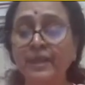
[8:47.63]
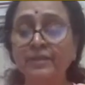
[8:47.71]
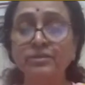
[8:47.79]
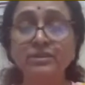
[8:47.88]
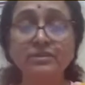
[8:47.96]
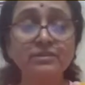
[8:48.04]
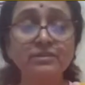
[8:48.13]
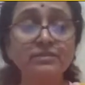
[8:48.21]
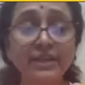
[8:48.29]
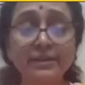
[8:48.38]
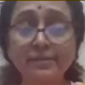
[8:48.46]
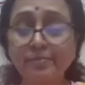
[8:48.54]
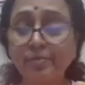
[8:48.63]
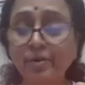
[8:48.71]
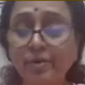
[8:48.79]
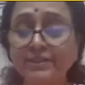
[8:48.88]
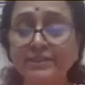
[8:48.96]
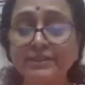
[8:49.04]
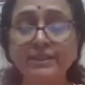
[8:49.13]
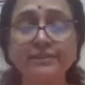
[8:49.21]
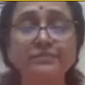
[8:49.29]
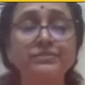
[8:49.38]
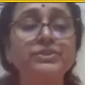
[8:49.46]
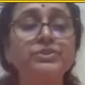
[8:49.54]
This is one important
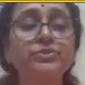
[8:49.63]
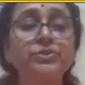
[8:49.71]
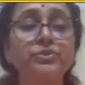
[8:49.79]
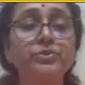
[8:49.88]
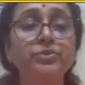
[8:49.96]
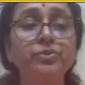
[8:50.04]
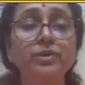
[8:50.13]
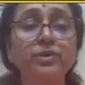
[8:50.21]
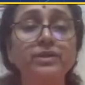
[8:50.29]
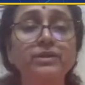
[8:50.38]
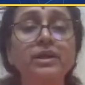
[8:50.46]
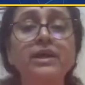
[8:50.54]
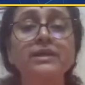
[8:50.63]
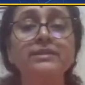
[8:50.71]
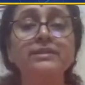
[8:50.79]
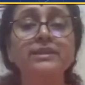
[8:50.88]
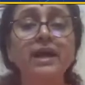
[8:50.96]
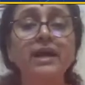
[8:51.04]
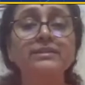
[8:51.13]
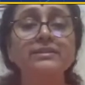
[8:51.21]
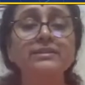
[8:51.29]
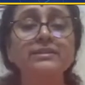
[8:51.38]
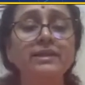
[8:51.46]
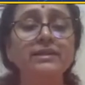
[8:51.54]
thing which you should note. The
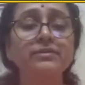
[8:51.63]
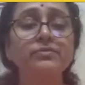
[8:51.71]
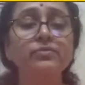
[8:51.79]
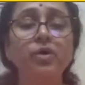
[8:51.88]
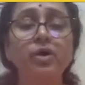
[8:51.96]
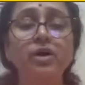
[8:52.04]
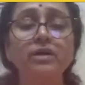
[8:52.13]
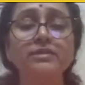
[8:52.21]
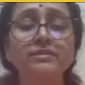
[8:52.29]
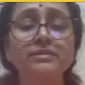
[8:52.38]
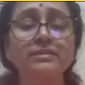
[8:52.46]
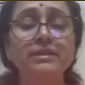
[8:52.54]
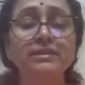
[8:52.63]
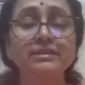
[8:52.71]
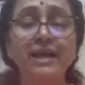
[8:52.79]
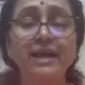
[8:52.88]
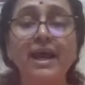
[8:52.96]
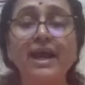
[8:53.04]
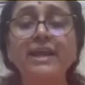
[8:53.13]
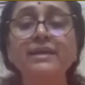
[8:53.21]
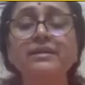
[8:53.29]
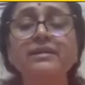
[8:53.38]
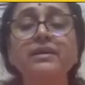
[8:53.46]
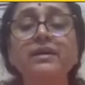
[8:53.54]
other thing was that
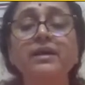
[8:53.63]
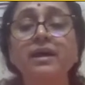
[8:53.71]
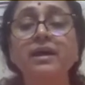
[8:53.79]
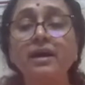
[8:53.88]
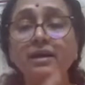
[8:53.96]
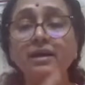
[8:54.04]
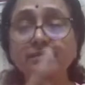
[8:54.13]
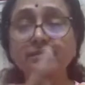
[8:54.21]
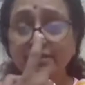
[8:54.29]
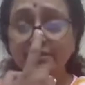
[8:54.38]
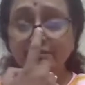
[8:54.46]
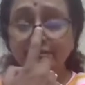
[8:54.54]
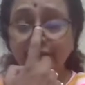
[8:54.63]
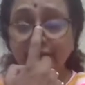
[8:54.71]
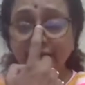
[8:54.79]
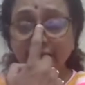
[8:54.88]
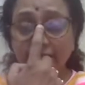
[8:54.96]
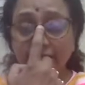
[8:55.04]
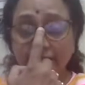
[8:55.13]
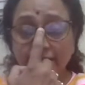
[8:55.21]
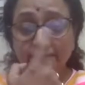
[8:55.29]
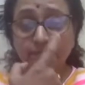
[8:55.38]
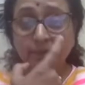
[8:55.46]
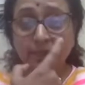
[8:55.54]
since
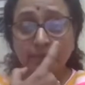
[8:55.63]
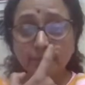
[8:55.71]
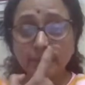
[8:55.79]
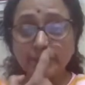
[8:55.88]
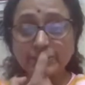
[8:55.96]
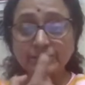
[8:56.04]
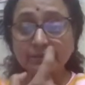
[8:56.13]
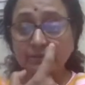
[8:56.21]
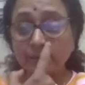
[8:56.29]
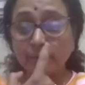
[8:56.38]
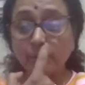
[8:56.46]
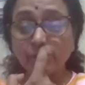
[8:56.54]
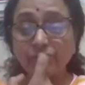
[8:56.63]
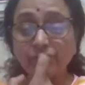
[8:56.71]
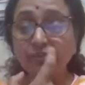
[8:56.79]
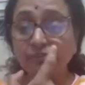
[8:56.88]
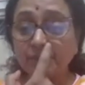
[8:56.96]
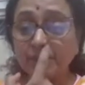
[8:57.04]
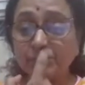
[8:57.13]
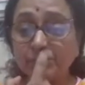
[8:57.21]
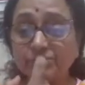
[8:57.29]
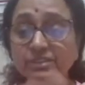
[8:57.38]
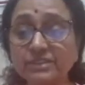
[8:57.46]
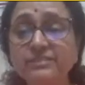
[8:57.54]
these many patients, about 50 to
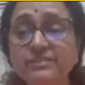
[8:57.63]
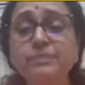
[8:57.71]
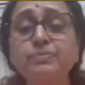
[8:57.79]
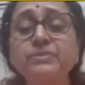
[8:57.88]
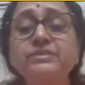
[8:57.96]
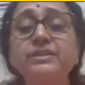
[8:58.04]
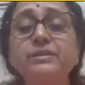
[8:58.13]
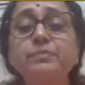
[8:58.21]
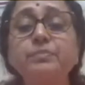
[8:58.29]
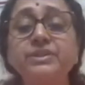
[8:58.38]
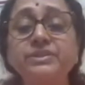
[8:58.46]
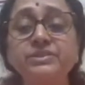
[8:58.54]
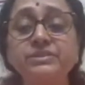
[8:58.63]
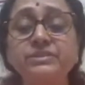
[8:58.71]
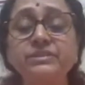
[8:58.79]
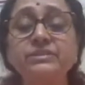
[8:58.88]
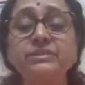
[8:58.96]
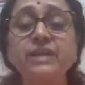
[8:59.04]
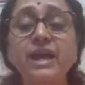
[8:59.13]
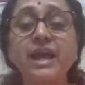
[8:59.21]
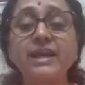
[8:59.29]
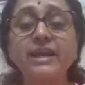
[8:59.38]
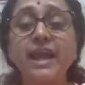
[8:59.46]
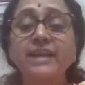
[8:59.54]
60% patients
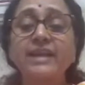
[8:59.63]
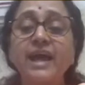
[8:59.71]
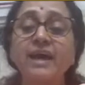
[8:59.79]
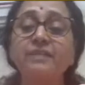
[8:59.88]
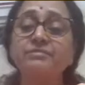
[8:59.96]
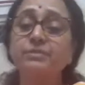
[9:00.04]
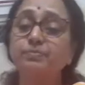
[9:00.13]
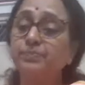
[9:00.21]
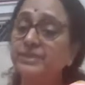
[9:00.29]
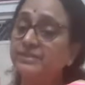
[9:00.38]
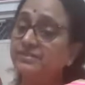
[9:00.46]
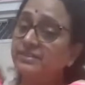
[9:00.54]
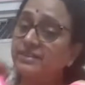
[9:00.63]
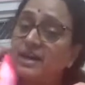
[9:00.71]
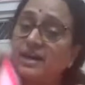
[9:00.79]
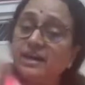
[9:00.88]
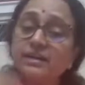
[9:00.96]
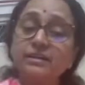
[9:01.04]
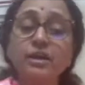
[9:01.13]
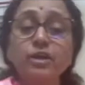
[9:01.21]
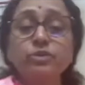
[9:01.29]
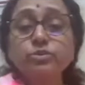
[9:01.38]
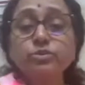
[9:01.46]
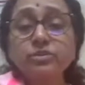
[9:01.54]
can have a PCR,
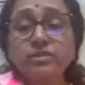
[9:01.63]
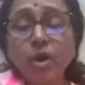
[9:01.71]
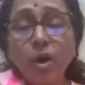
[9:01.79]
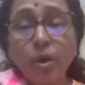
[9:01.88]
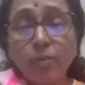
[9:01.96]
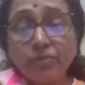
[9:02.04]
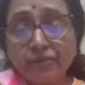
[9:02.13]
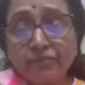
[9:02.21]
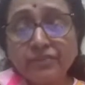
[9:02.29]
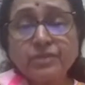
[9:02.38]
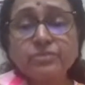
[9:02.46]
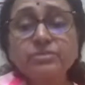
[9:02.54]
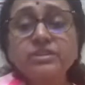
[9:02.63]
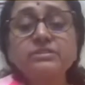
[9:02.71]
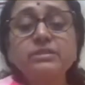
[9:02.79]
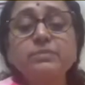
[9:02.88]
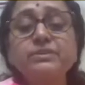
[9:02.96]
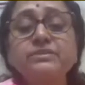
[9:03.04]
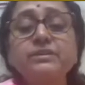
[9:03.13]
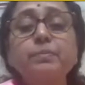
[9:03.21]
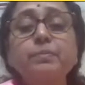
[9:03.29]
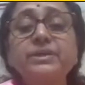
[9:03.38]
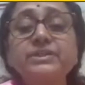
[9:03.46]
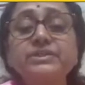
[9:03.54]
so 50 to
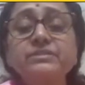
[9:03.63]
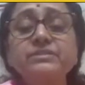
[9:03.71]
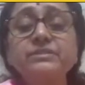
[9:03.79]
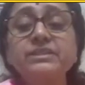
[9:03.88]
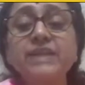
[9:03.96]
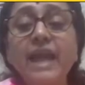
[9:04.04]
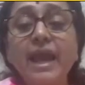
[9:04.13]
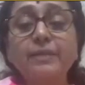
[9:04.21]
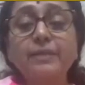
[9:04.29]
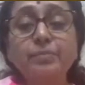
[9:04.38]
60% patients can